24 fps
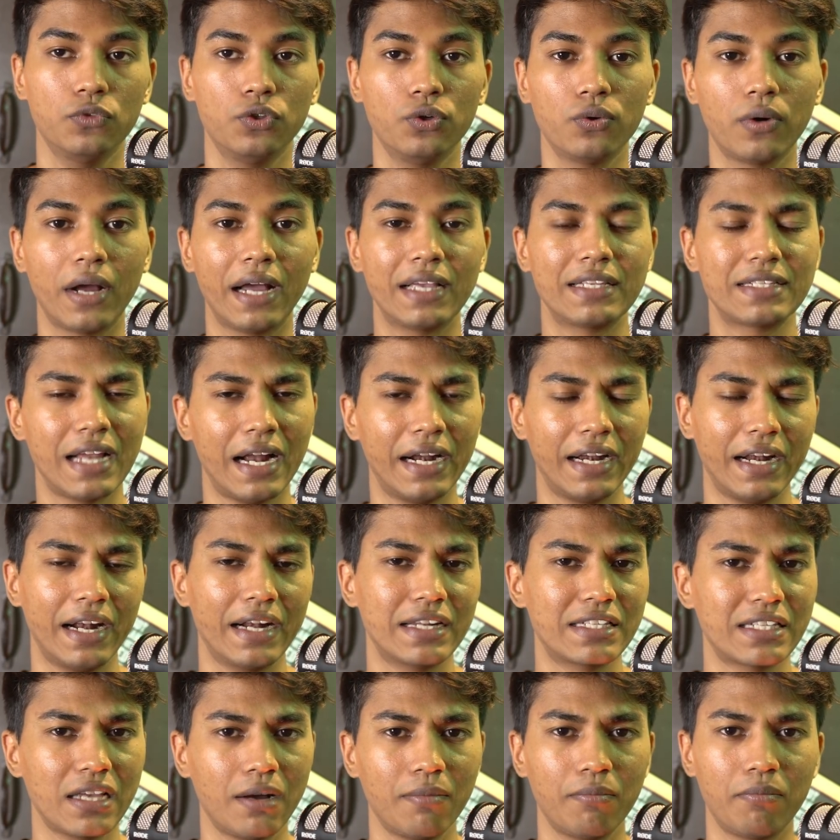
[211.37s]
you guys started
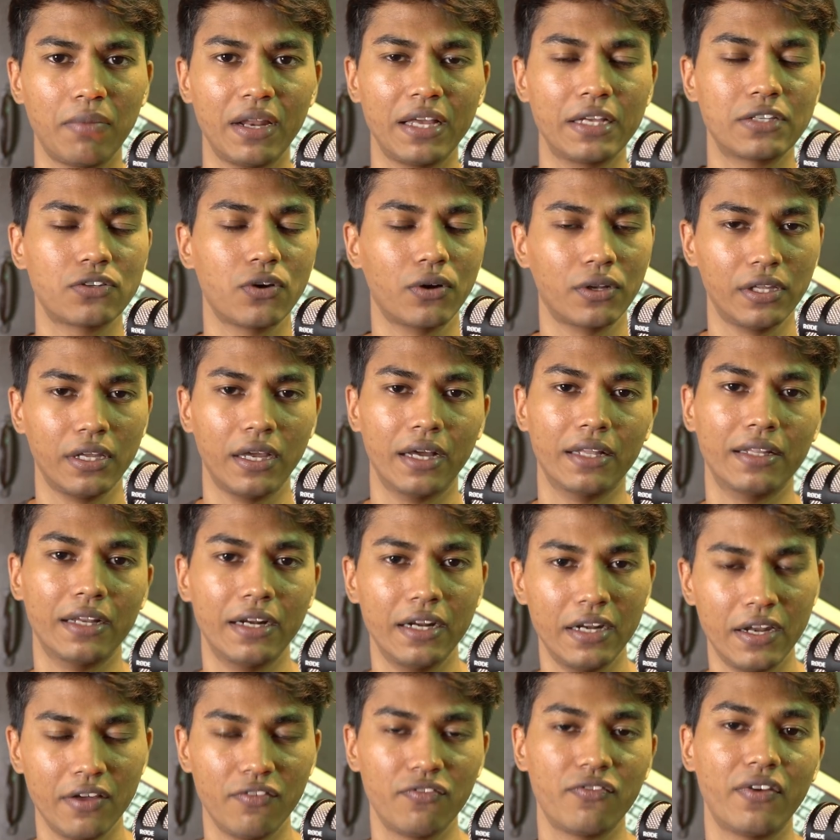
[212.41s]
at some place or the other
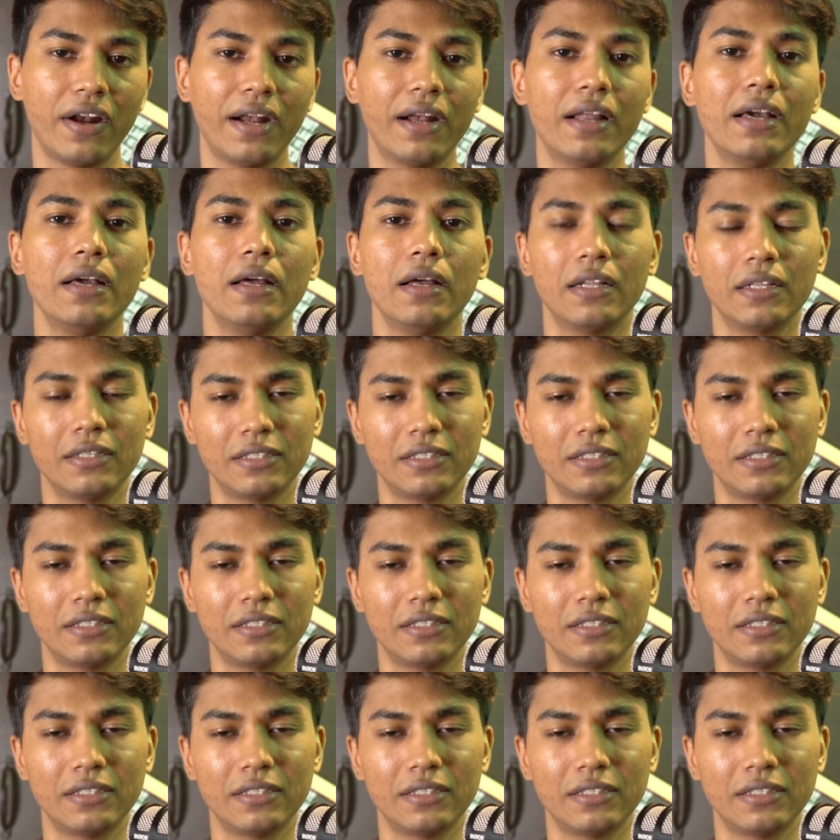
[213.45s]
different